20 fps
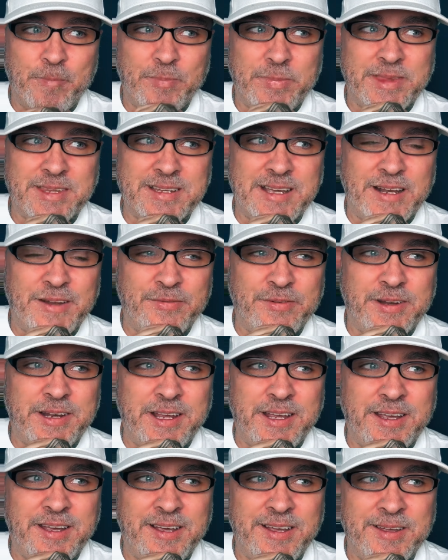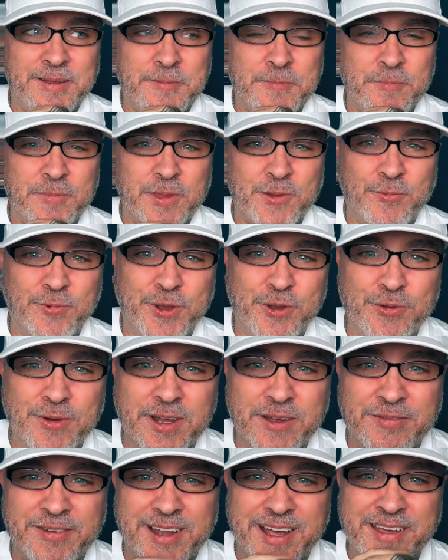It's kind of funny. When you
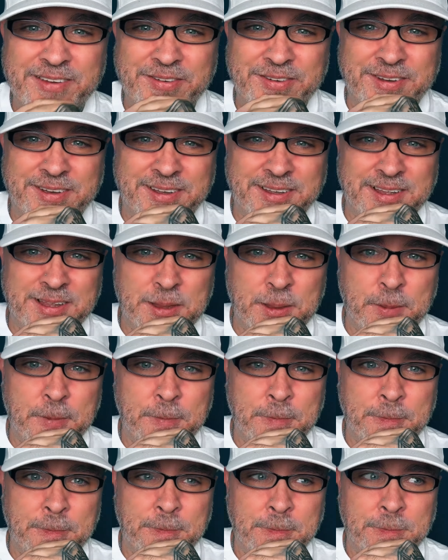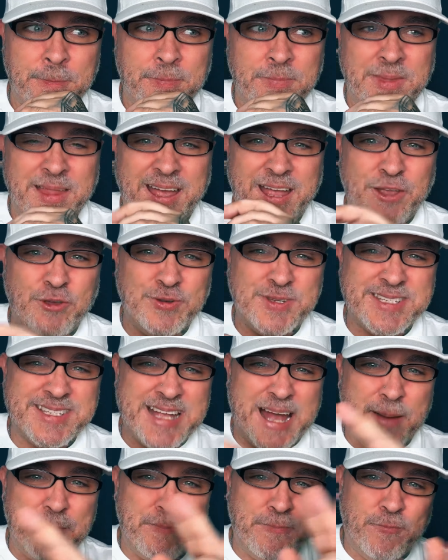live life, and you
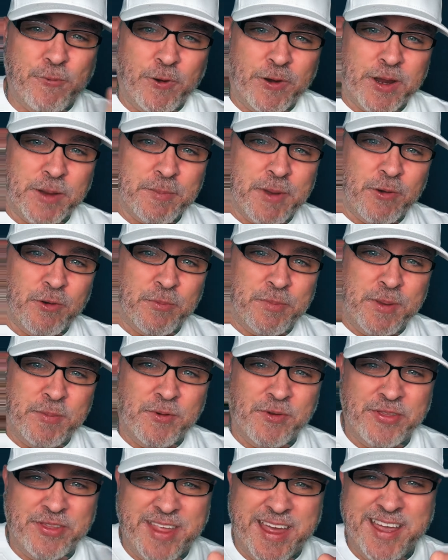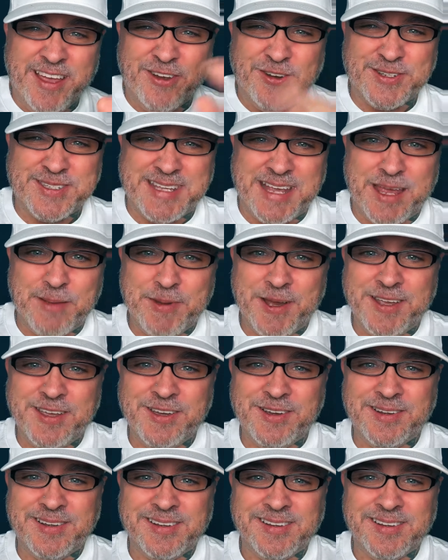stop worrying about what people think or say about you.